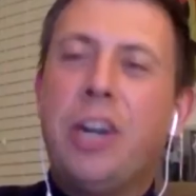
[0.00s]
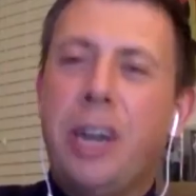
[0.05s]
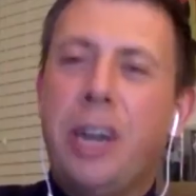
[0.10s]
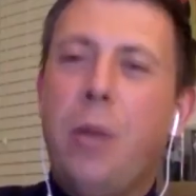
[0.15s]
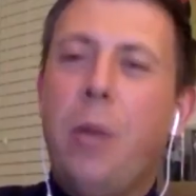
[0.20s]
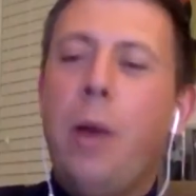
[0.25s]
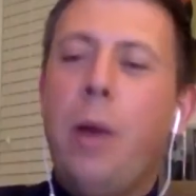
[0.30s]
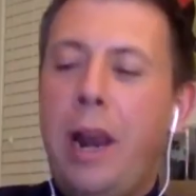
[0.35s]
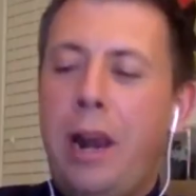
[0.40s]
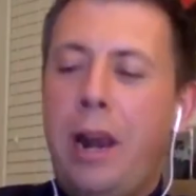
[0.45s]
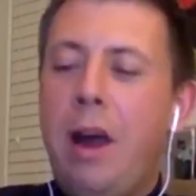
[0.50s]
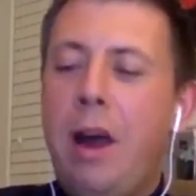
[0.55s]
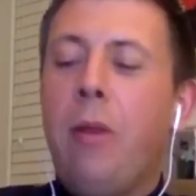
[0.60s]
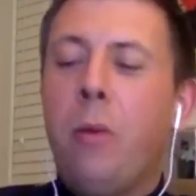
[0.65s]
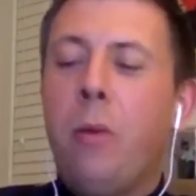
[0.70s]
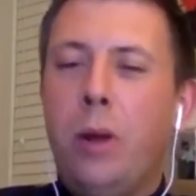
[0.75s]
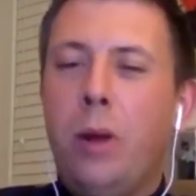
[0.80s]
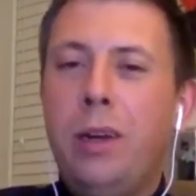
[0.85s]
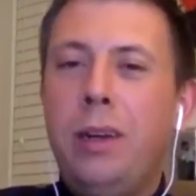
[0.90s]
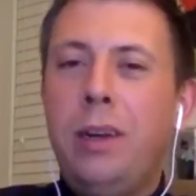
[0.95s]
If you're gonna win another
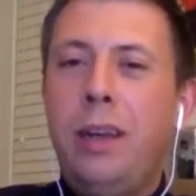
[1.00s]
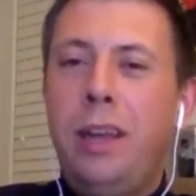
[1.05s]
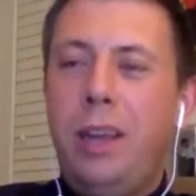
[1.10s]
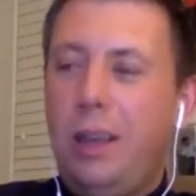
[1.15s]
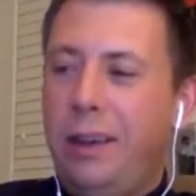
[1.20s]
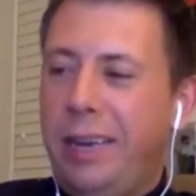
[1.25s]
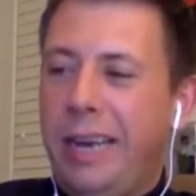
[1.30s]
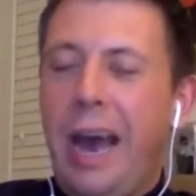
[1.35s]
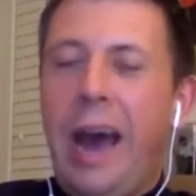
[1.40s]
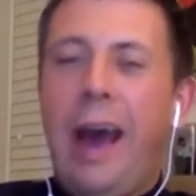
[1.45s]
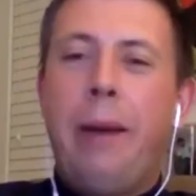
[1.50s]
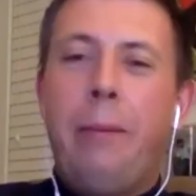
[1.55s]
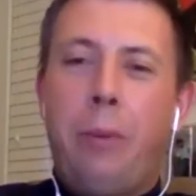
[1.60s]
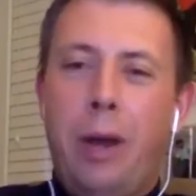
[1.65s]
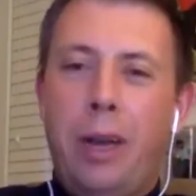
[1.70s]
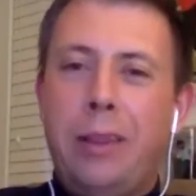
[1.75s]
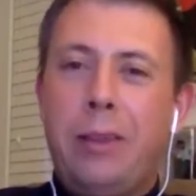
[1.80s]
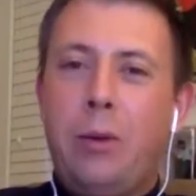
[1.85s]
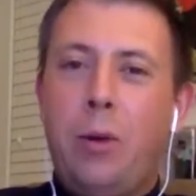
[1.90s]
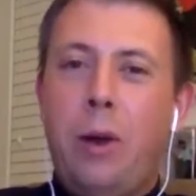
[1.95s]
one, you gotta
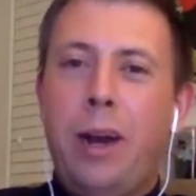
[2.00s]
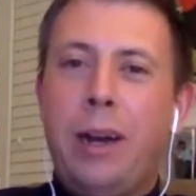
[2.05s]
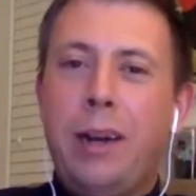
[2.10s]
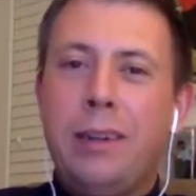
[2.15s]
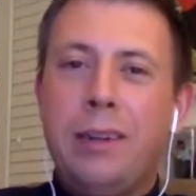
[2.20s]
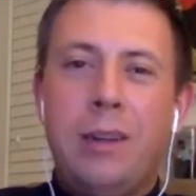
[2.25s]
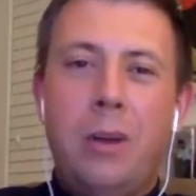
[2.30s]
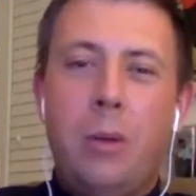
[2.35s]
break the record.